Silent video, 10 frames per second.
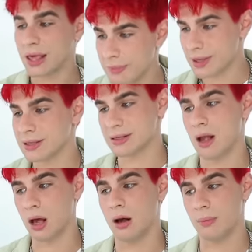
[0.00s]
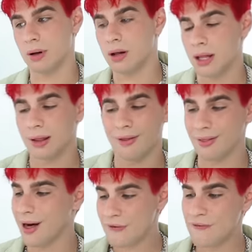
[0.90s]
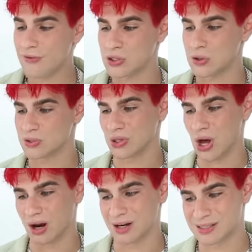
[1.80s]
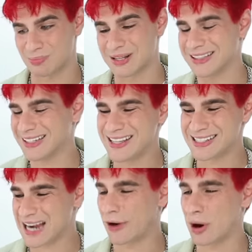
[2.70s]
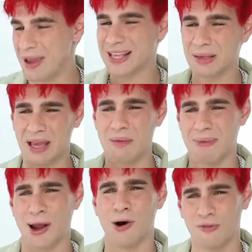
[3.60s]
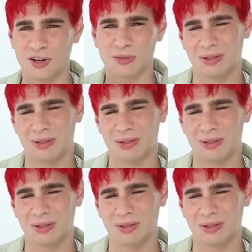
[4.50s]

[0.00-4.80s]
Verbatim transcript: give me some life to those locks. Please, Tyra, make them get makeovers,